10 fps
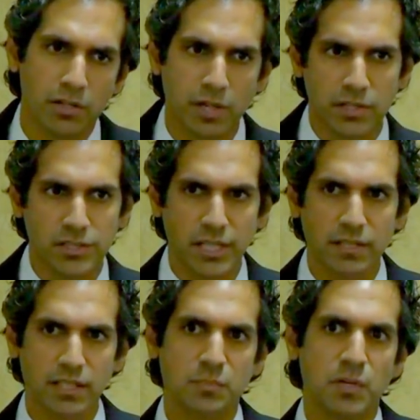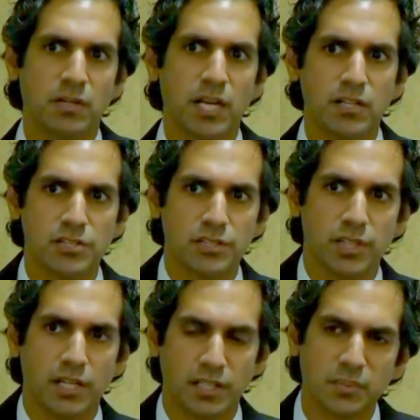Try to understand the, experience,
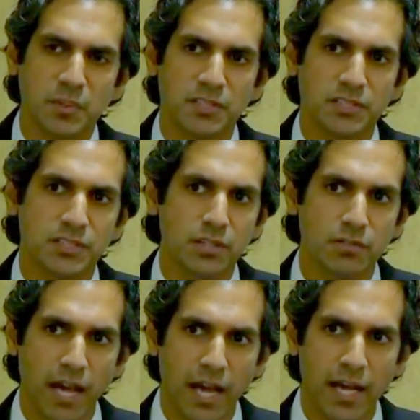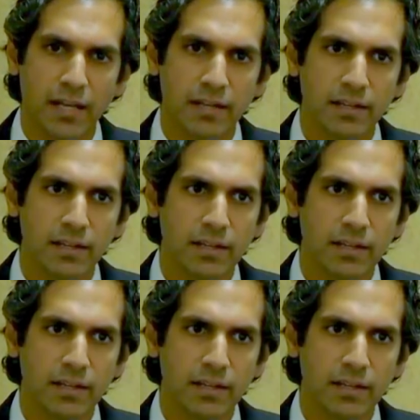the experiences that you've had,